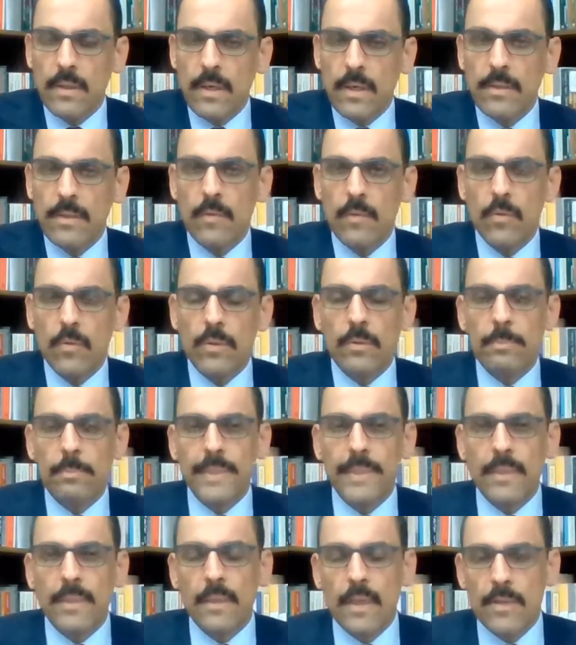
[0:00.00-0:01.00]
And they want to
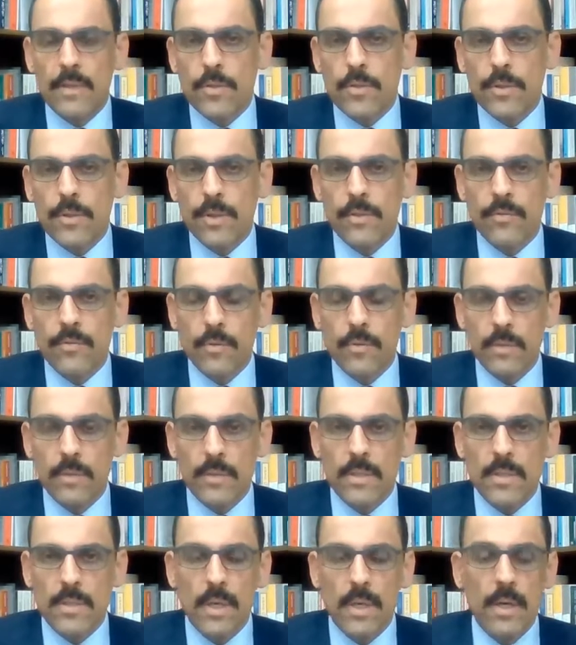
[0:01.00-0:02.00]
penalize Turkey
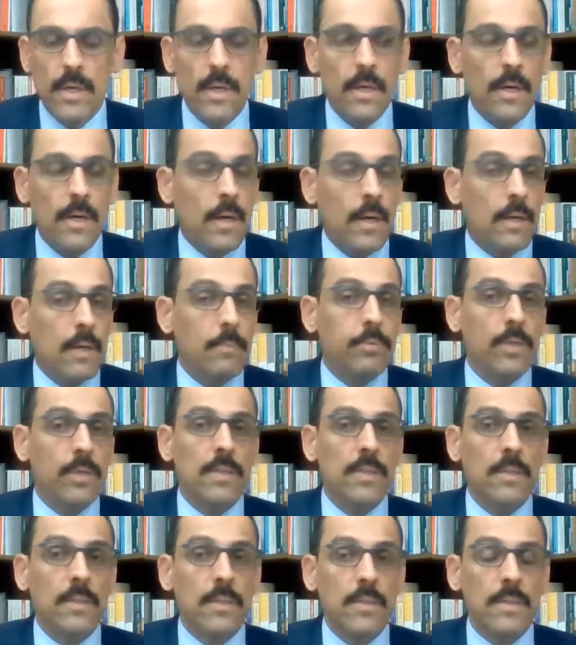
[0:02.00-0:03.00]
for this. Our
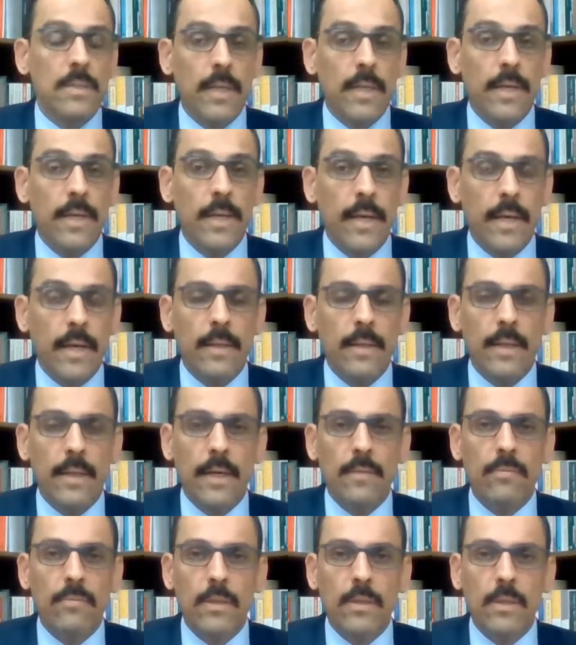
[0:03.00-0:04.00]
president said again
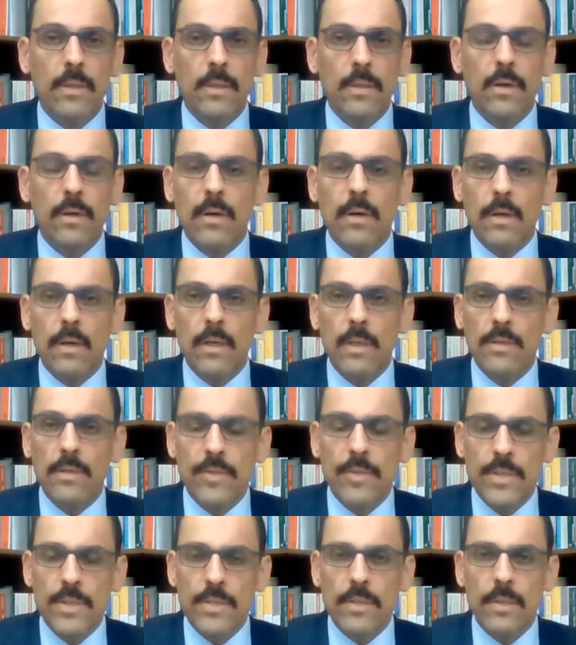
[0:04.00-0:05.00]
that we are
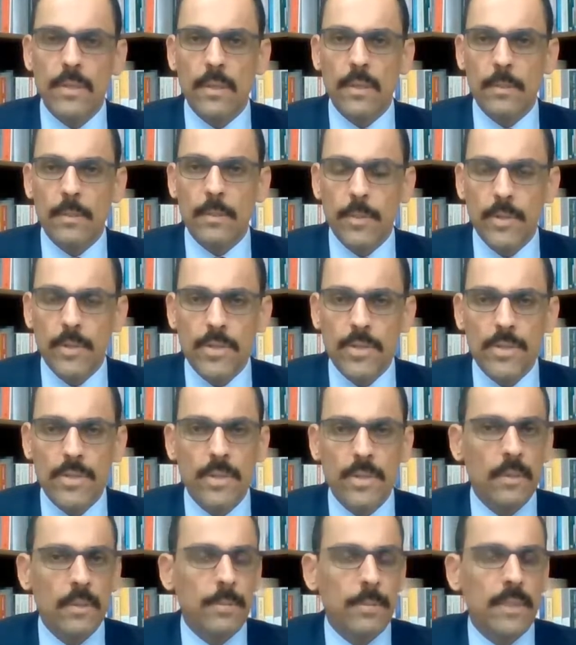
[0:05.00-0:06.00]
interested in
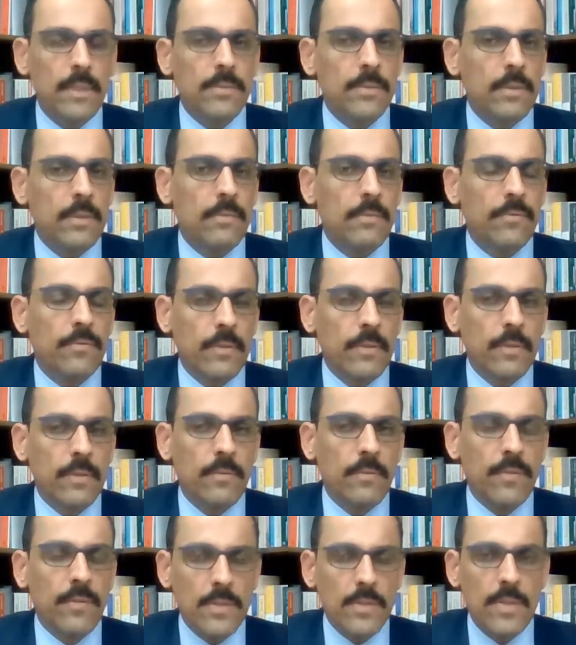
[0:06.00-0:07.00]
purchasing the Patriot
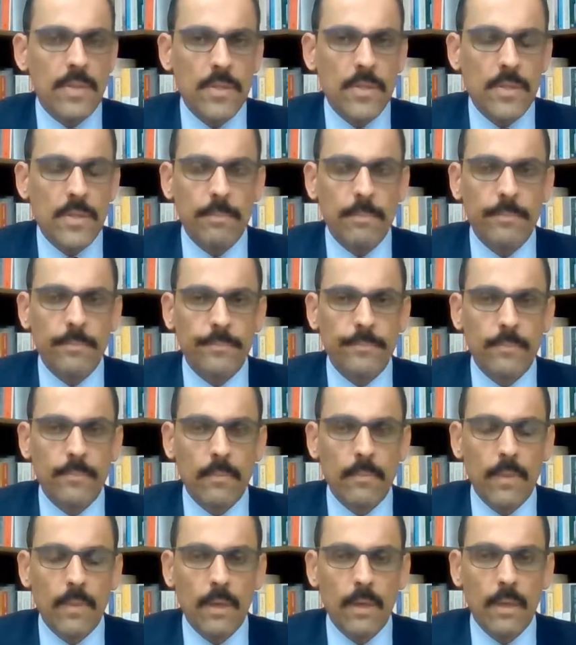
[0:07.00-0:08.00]
defense system.
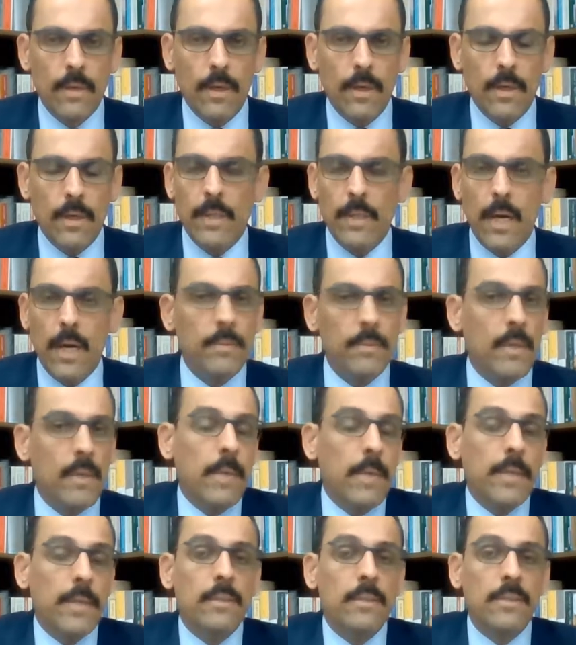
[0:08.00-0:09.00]
Now
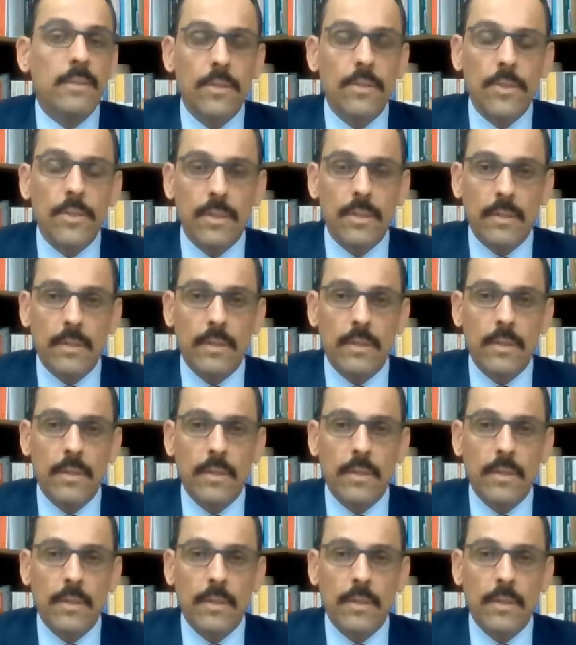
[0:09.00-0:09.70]
they made it conditional.